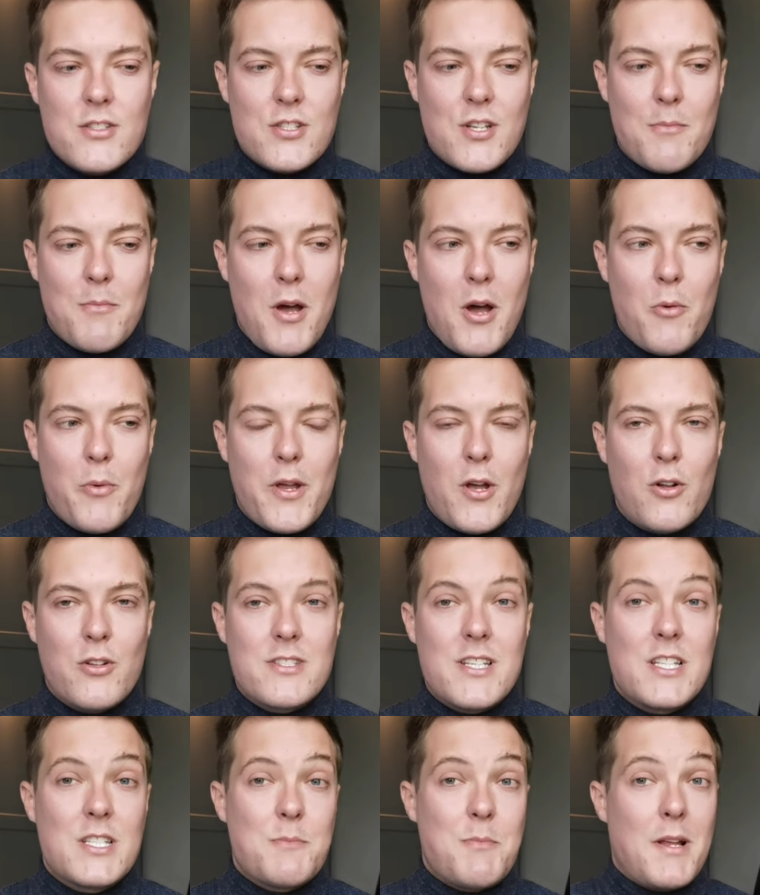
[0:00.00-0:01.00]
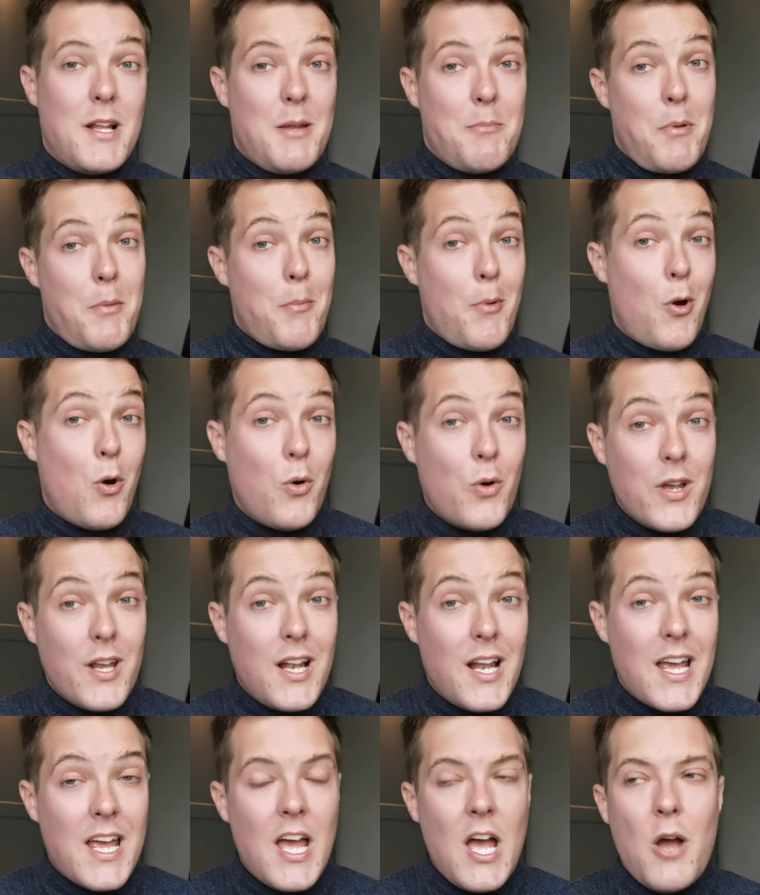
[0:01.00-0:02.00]
In summer, we all tend to be a little bit more
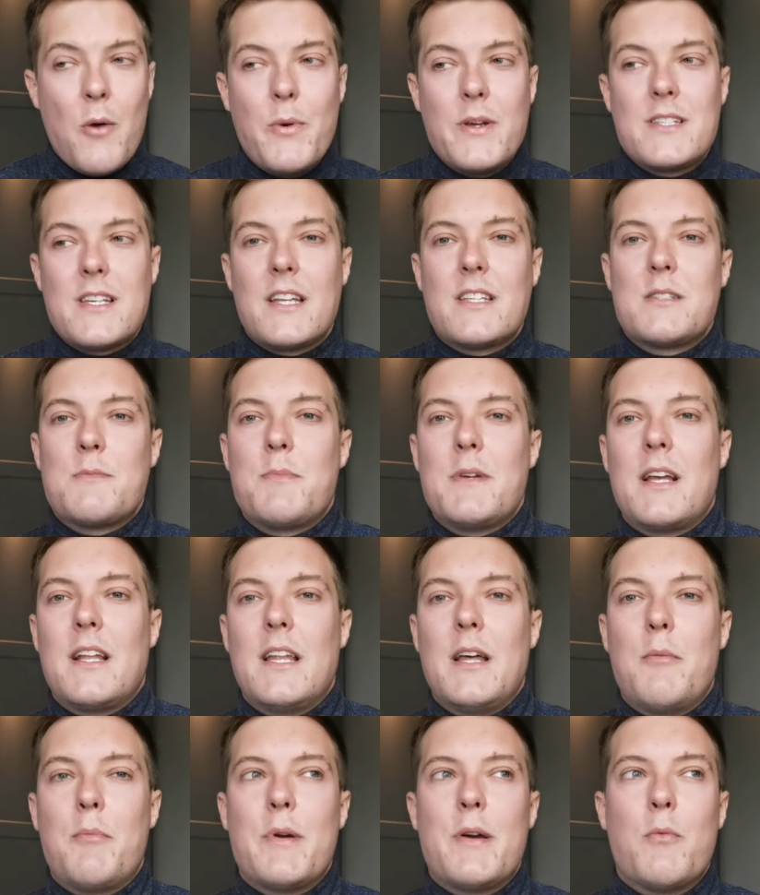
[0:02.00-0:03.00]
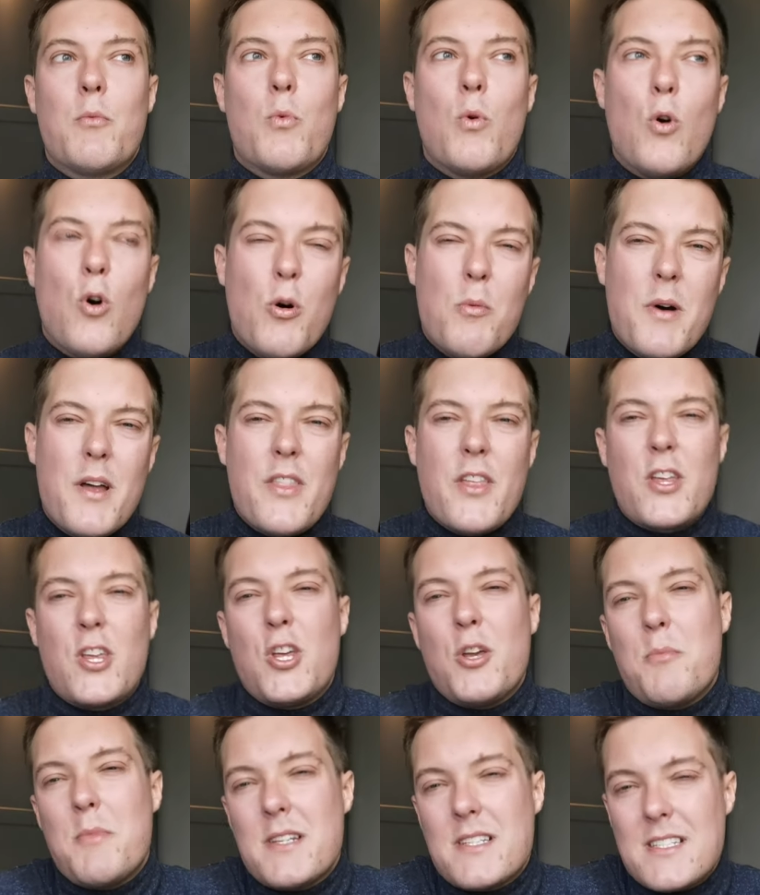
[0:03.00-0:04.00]
oily, we tend to be a little bit warmer, the
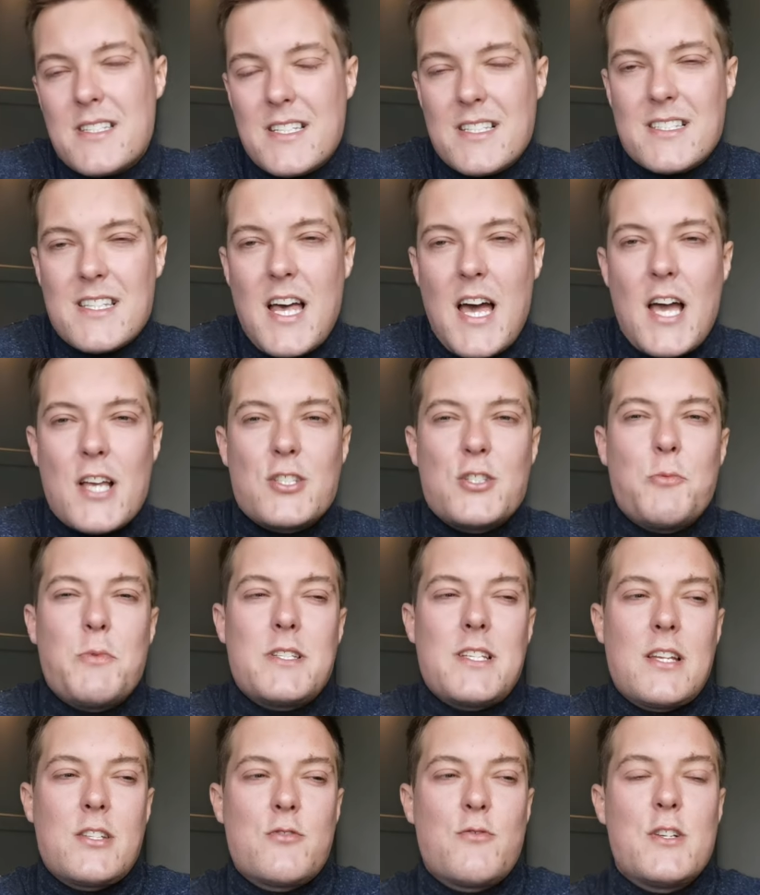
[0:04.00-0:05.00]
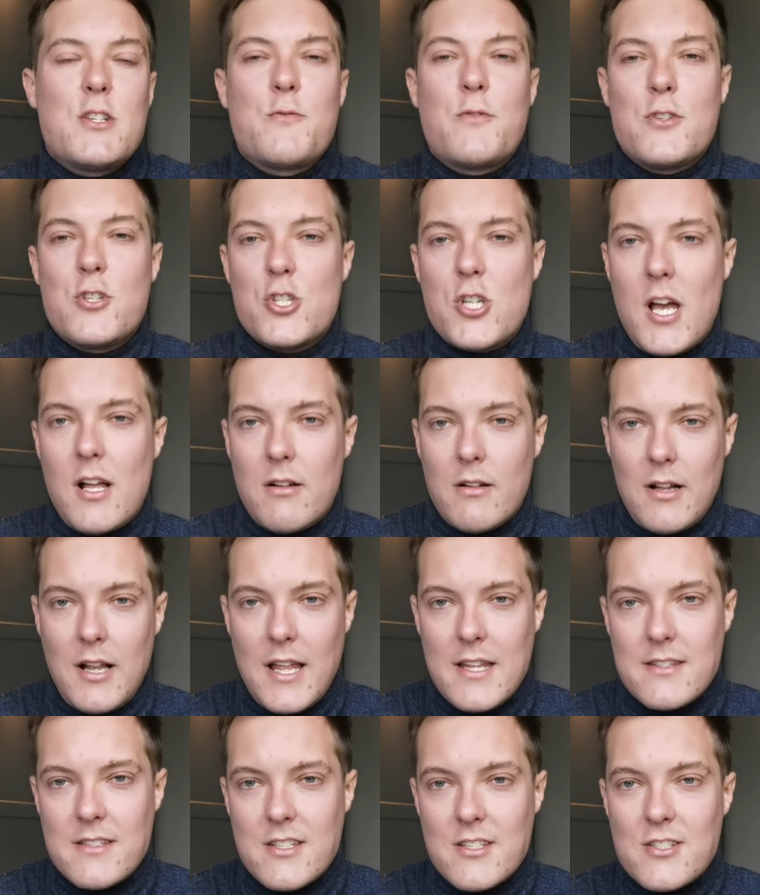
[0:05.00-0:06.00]
humidity's there, so we tend to reach for gel
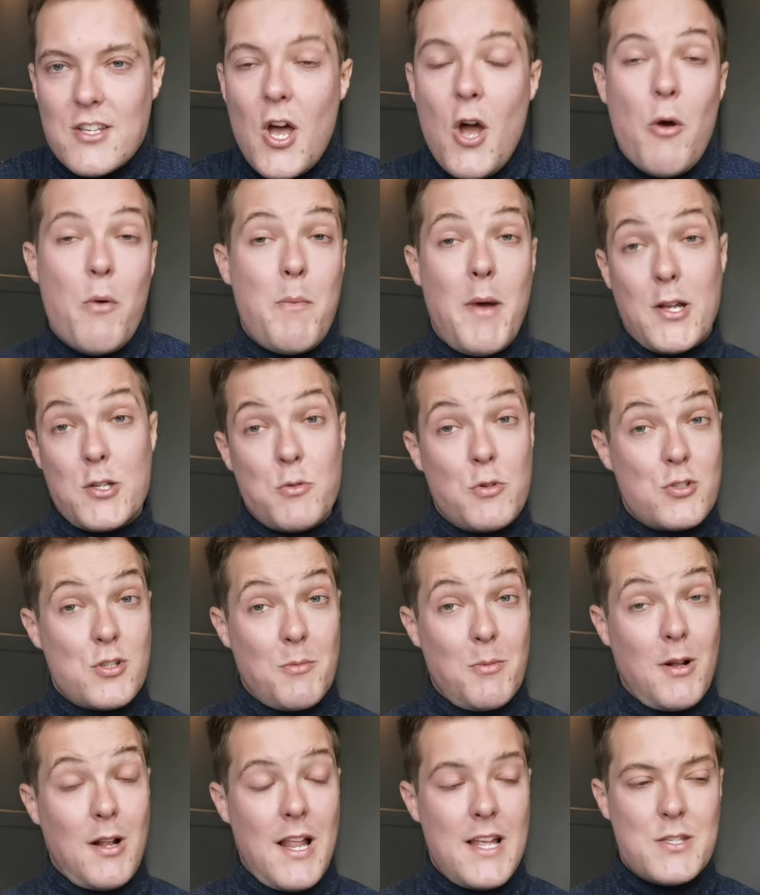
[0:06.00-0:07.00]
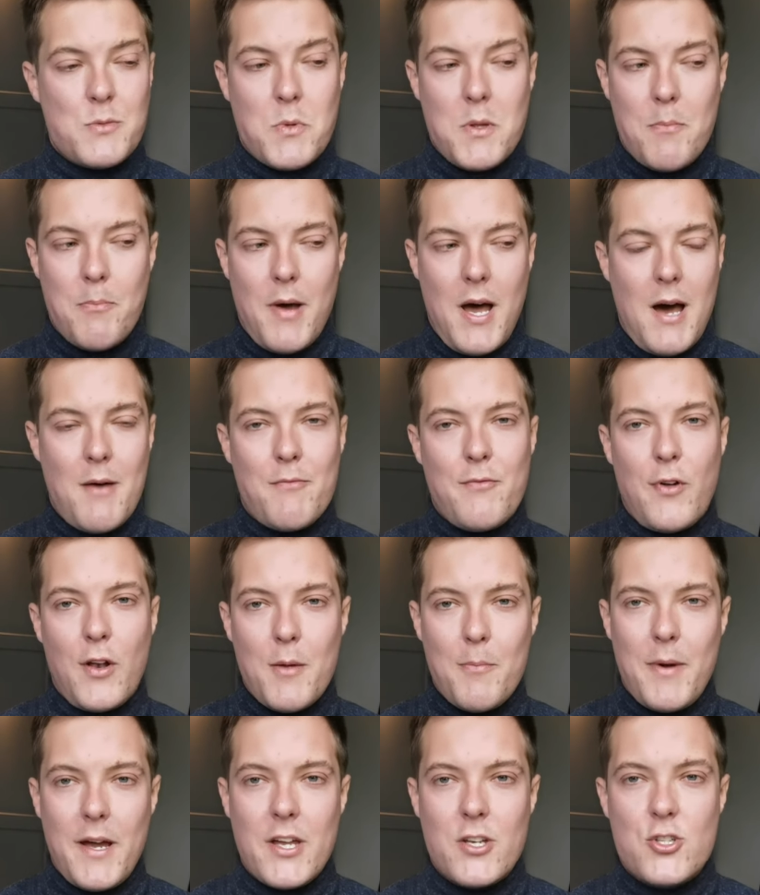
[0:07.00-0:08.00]
cleansers. We might do a double cleanse with a balm
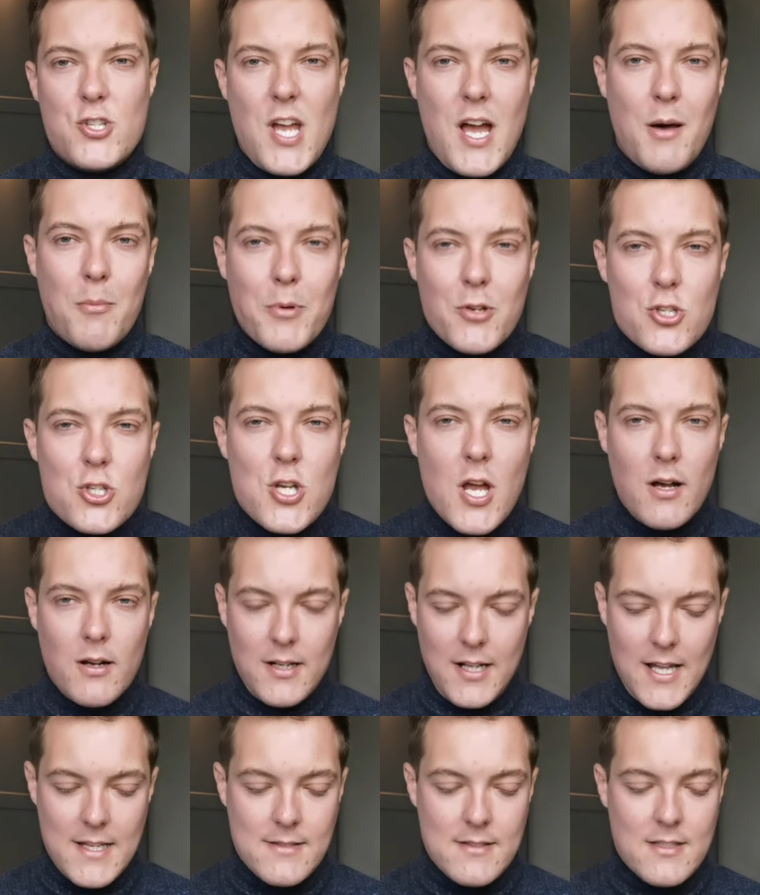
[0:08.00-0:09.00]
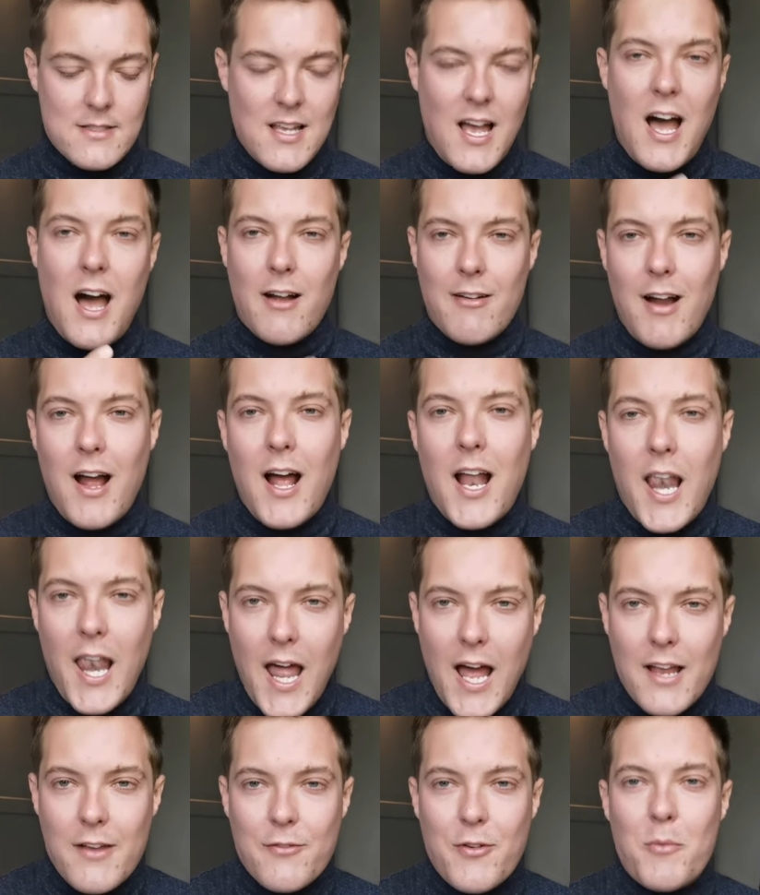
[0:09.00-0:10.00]
followed by a gel, but gel cleansers are our
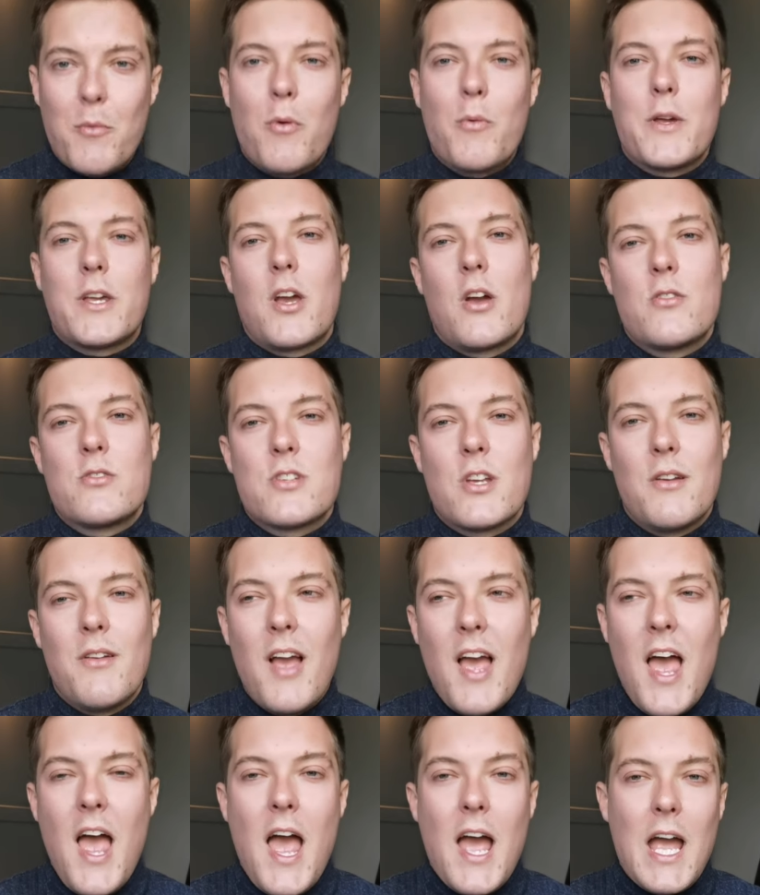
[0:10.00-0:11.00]
life and what we go to.